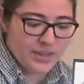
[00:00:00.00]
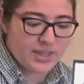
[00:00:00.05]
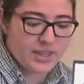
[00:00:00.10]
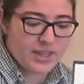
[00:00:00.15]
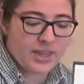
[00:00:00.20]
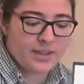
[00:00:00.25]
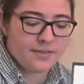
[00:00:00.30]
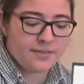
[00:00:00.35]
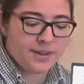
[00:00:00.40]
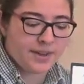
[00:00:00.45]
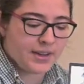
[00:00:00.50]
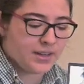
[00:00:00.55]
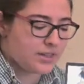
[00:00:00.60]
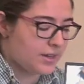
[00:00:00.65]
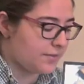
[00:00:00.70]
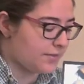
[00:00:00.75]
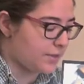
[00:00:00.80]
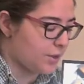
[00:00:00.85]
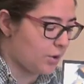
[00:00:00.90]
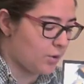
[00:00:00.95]
The
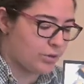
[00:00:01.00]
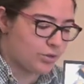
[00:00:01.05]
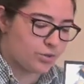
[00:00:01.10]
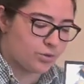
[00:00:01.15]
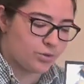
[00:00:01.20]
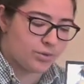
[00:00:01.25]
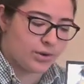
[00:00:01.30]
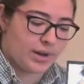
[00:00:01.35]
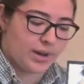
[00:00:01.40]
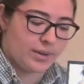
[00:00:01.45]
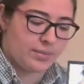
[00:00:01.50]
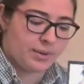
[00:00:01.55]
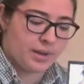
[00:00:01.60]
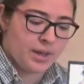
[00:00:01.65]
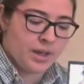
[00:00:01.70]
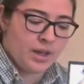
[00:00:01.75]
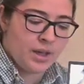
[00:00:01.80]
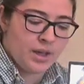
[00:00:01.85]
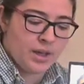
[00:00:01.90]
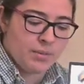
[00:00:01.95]
effect of the horseshoe crab
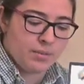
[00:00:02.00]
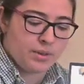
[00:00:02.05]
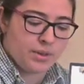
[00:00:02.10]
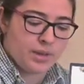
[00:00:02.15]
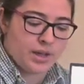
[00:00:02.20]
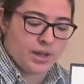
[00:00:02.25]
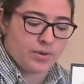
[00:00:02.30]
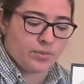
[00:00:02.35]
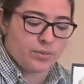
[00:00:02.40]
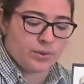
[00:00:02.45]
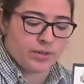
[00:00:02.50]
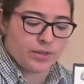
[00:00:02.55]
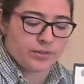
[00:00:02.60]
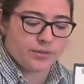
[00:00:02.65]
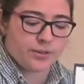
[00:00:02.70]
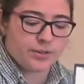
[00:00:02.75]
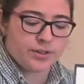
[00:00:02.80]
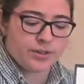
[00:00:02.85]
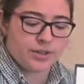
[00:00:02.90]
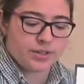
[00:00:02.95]
blood was
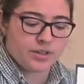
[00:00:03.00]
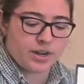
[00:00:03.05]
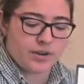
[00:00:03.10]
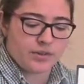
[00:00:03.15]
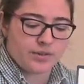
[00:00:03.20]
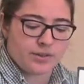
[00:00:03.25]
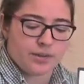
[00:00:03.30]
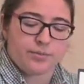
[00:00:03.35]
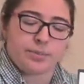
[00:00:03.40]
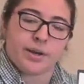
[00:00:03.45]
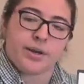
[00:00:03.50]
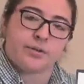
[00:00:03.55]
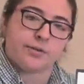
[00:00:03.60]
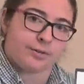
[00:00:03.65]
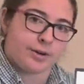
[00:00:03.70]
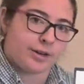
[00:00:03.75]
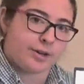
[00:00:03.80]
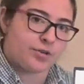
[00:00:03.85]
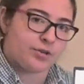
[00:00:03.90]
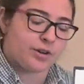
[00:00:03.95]
first discovered by
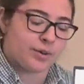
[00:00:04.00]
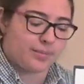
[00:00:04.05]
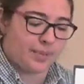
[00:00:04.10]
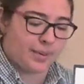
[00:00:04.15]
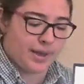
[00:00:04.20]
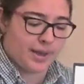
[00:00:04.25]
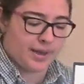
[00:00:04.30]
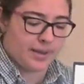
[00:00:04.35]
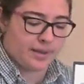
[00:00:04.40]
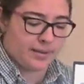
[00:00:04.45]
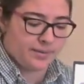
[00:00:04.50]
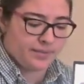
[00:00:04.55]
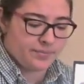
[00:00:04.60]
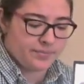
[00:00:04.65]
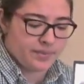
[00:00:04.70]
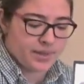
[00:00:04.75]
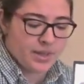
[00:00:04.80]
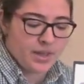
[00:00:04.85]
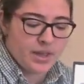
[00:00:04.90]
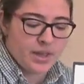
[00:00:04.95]
Frederick Bang.
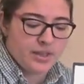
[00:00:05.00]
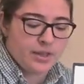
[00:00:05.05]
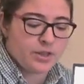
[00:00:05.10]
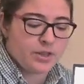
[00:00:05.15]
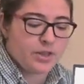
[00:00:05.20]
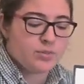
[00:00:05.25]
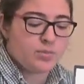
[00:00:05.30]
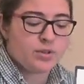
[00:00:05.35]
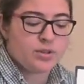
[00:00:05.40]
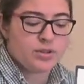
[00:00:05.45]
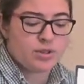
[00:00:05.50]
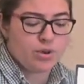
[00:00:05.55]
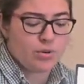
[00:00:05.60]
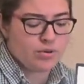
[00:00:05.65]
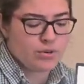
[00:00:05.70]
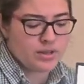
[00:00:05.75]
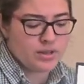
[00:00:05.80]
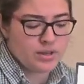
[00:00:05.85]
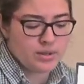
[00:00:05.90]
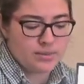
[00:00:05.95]
The
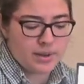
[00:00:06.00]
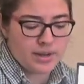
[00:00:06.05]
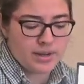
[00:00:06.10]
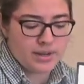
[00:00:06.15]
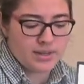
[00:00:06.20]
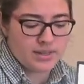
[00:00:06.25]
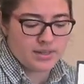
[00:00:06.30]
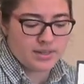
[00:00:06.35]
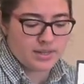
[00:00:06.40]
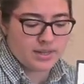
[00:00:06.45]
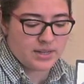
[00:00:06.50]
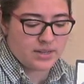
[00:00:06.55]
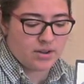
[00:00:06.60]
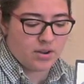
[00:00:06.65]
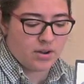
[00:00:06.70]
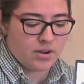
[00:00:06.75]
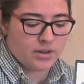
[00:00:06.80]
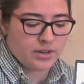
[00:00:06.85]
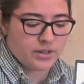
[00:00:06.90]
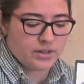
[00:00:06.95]
Smithsonian Magazine
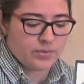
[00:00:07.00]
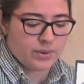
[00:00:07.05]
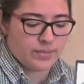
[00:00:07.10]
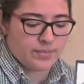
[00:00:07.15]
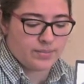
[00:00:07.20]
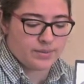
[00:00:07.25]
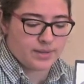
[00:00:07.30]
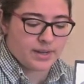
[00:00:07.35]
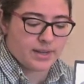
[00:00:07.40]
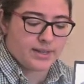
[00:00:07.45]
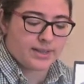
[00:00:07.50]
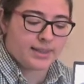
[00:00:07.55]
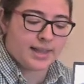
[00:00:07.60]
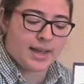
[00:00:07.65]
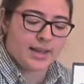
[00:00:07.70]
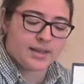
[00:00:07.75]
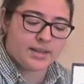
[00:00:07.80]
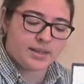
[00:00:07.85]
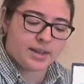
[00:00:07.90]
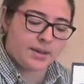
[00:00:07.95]
on its website,
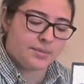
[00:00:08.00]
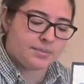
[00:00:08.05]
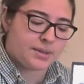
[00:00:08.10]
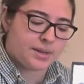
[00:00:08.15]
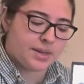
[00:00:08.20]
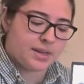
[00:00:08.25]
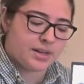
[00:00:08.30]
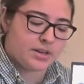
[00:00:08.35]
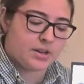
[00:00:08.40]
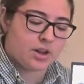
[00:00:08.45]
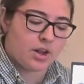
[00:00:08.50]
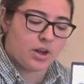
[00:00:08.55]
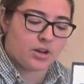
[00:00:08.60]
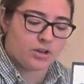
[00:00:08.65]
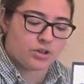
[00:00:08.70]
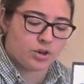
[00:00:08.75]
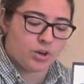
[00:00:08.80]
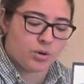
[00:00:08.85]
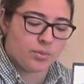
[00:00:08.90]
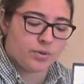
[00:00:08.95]
last updated
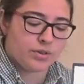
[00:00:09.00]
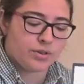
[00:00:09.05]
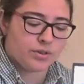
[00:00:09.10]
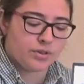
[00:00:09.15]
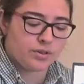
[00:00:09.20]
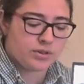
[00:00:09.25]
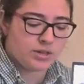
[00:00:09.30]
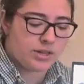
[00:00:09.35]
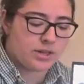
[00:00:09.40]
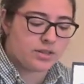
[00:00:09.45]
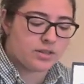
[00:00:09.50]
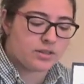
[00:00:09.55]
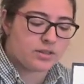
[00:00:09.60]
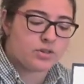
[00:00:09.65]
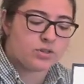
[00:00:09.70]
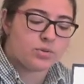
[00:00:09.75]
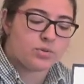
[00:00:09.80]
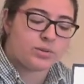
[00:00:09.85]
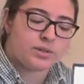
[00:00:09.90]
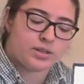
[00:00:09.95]
October 13,
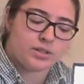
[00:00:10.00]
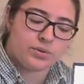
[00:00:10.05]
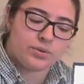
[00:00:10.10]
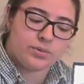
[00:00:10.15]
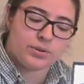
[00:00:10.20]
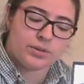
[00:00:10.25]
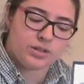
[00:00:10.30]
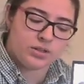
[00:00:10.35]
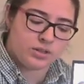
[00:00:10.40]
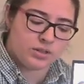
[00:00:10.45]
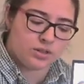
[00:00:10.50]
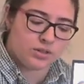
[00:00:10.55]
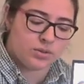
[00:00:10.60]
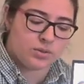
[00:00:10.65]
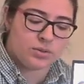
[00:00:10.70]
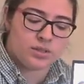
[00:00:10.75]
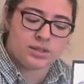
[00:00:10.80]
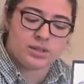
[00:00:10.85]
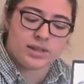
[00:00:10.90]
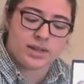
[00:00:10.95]

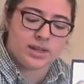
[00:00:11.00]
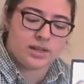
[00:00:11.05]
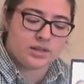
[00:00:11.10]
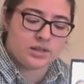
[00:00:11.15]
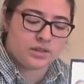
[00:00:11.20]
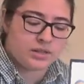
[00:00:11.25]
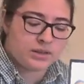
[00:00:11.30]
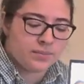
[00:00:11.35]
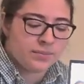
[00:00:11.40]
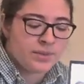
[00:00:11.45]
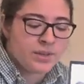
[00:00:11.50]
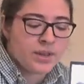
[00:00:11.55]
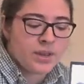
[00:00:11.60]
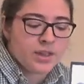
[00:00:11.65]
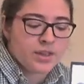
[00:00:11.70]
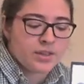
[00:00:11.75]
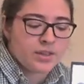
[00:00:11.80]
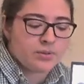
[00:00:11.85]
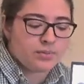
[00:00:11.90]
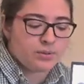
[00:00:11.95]
2022, states,
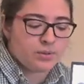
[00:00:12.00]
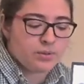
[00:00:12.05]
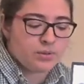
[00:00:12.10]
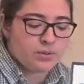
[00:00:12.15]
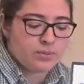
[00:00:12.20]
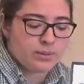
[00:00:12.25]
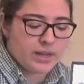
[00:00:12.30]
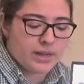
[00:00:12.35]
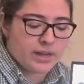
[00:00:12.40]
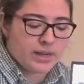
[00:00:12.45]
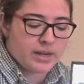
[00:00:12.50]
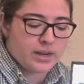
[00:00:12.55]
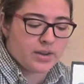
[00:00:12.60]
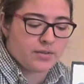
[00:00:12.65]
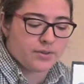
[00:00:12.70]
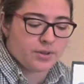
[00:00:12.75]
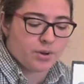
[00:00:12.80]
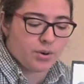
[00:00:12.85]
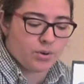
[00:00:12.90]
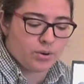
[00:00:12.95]
"The blue blood
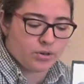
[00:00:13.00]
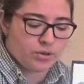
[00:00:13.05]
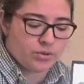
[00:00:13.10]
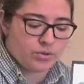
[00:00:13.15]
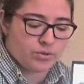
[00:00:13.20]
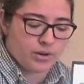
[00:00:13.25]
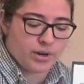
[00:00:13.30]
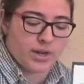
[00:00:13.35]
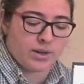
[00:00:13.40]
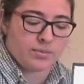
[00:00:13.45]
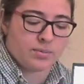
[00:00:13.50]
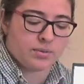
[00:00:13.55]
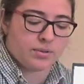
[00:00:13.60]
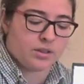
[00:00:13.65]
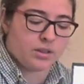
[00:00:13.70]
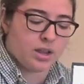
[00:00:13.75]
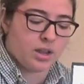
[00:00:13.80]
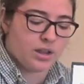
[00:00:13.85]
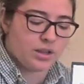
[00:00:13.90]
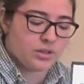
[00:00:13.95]
of the horseshoe crab
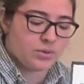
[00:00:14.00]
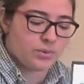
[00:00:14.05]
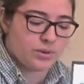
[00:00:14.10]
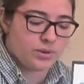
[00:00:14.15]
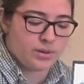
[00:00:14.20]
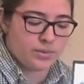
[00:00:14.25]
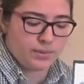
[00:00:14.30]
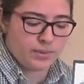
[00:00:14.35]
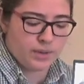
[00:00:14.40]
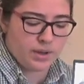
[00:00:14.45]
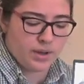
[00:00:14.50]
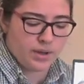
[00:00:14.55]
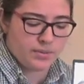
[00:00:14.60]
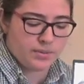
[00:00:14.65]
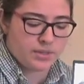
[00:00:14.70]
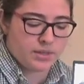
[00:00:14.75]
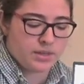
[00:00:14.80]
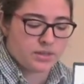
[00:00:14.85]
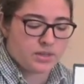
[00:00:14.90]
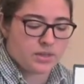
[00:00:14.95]
clots when it
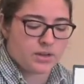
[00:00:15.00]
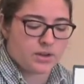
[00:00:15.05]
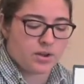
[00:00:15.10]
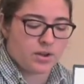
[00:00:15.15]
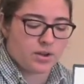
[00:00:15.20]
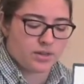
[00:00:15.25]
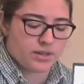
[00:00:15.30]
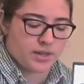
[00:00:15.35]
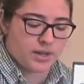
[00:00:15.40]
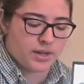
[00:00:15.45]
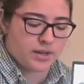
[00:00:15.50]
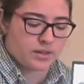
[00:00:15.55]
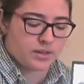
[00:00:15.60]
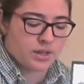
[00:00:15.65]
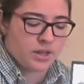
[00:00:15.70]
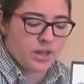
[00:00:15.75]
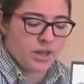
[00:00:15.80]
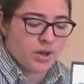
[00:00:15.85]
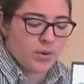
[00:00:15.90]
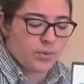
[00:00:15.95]
comes into contact
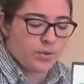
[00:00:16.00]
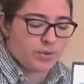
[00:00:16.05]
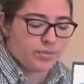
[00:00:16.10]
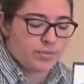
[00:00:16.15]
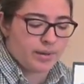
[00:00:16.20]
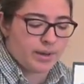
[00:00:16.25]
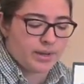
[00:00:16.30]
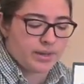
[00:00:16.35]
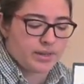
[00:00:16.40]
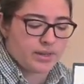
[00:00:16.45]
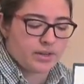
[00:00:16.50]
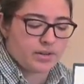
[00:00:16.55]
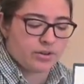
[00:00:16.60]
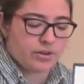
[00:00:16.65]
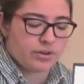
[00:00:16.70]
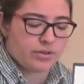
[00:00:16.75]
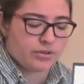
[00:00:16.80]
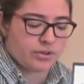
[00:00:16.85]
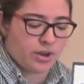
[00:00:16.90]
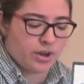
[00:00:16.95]
with
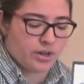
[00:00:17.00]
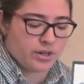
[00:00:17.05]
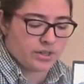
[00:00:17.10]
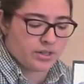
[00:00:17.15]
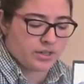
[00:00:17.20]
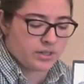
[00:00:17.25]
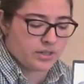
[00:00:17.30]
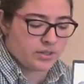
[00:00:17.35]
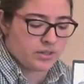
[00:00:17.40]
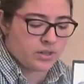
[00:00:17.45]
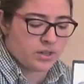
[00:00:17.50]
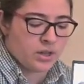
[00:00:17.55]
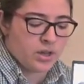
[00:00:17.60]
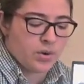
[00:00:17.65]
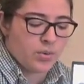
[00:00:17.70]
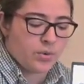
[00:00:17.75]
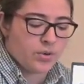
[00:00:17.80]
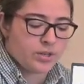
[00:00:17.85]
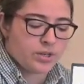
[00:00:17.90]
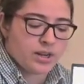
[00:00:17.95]
bacterial toxins,
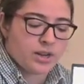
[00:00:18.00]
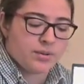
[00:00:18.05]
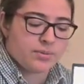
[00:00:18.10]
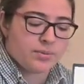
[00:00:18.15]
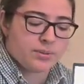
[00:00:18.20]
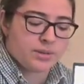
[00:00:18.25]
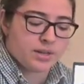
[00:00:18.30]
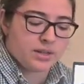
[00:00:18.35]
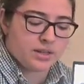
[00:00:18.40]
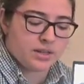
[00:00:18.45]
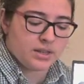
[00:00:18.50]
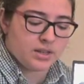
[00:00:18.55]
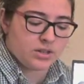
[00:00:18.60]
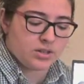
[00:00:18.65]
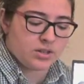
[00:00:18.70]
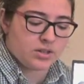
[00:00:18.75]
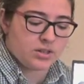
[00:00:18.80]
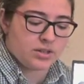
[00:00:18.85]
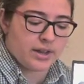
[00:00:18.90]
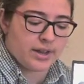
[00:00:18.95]
which helps
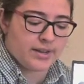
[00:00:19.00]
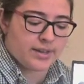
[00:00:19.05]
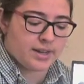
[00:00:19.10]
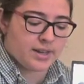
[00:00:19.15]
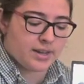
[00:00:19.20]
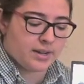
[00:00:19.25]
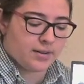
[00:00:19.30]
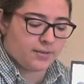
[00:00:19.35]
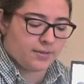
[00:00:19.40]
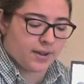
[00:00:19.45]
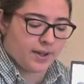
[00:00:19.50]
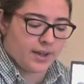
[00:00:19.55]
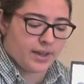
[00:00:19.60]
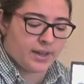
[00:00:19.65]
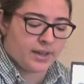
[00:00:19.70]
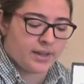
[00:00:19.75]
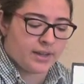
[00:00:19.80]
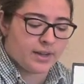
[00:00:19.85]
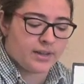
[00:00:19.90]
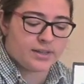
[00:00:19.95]
technicians
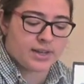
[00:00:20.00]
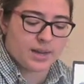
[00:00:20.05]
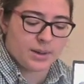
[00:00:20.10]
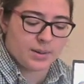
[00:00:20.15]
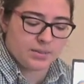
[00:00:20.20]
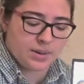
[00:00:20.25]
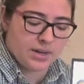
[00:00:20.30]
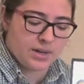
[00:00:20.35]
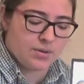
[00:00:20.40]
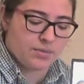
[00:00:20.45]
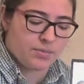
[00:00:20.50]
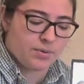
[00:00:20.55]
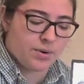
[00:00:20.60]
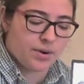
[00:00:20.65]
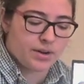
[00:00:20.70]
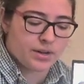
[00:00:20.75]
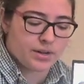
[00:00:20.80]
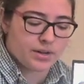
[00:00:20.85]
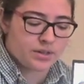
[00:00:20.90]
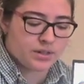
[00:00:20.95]
identify contaminated
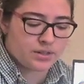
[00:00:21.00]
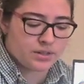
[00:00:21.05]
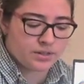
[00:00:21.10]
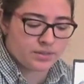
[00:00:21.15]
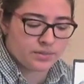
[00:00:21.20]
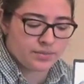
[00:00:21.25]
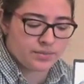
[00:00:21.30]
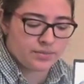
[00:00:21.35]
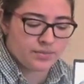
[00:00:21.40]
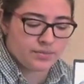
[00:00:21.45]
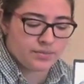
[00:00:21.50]
products."